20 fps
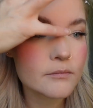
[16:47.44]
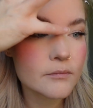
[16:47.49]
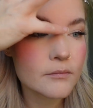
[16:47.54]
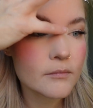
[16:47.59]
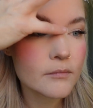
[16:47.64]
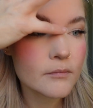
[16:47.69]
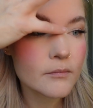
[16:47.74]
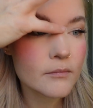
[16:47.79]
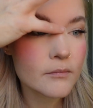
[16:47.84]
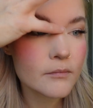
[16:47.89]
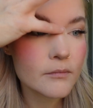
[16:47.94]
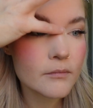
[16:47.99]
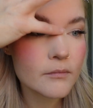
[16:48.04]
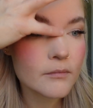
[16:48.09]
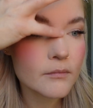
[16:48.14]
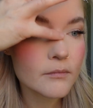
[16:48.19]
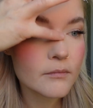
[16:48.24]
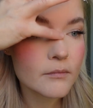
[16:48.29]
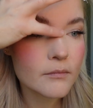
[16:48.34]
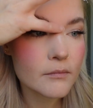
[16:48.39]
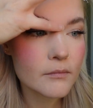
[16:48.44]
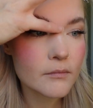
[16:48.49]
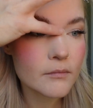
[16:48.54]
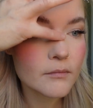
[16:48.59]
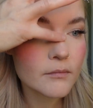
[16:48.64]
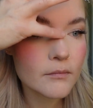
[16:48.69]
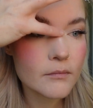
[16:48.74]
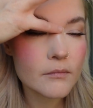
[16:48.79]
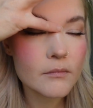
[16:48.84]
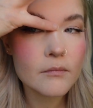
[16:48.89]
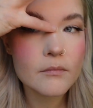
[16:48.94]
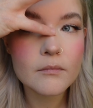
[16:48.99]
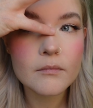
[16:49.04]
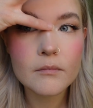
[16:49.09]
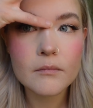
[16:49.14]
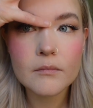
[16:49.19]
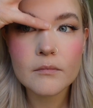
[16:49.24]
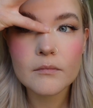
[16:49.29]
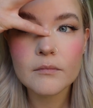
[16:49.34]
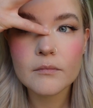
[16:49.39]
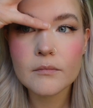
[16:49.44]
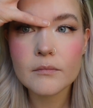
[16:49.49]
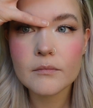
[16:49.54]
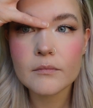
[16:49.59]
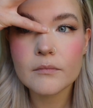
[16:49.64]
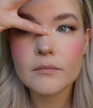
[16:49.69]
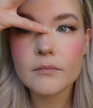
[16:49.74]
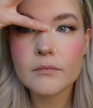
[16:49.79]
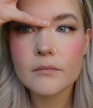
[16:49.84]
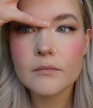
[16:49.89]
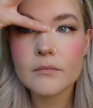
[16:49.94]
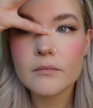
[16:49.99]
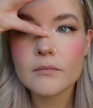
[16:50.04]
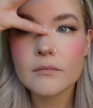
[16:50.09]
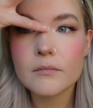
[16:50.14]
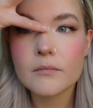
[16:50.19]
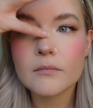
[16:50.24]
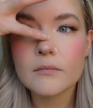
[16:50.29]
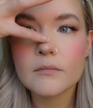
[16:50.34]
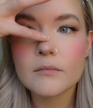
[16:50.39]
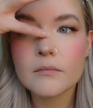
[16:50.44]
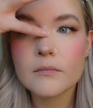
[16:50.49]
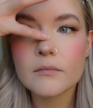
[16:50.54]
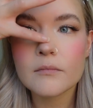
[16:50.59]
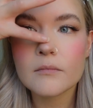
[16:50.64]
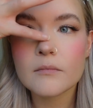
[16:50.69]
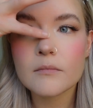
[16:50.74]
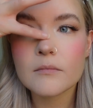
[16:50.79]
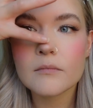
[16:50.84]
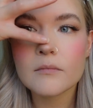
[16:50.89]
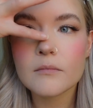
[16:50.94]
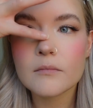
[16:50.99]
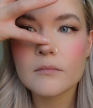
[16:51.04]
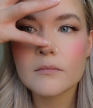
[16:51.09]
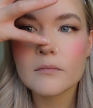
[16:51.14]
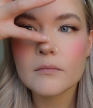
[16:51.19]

[no speech]